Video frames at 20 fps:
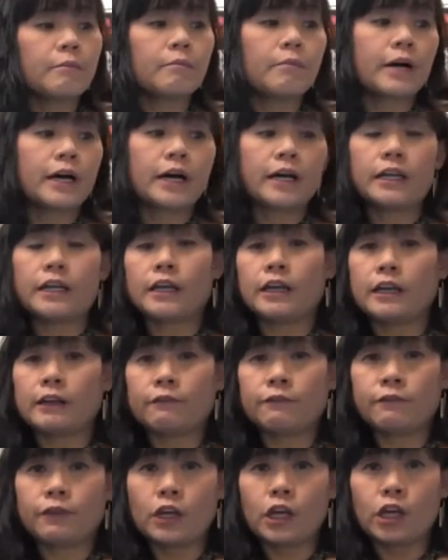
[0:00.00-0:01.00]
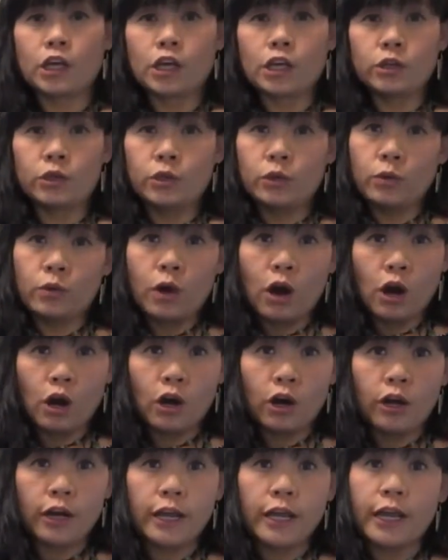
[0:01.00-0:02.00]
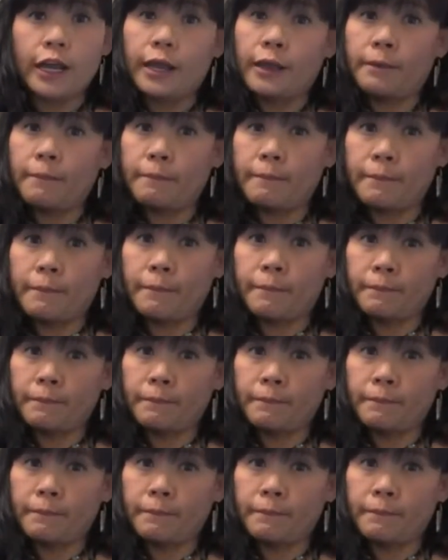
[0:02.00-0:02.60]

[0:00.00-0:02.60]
But if you are a